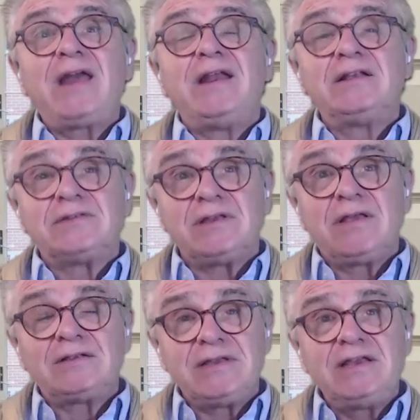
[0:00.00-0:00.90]

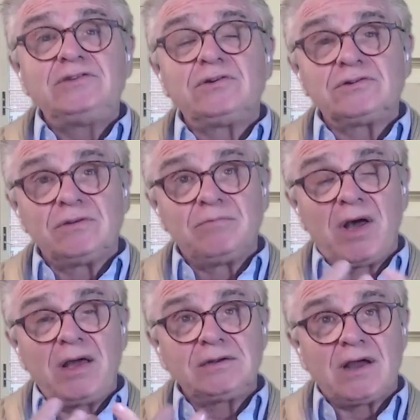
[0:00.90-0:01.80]
it's easier to
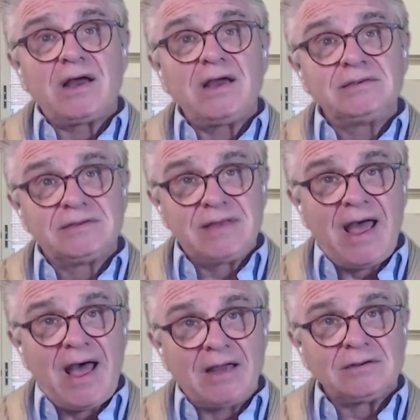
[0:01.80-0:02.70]
monetize
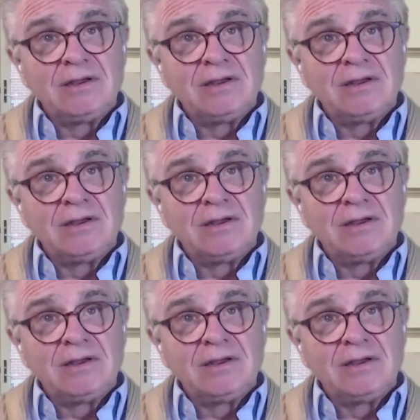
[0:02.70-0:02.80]
that.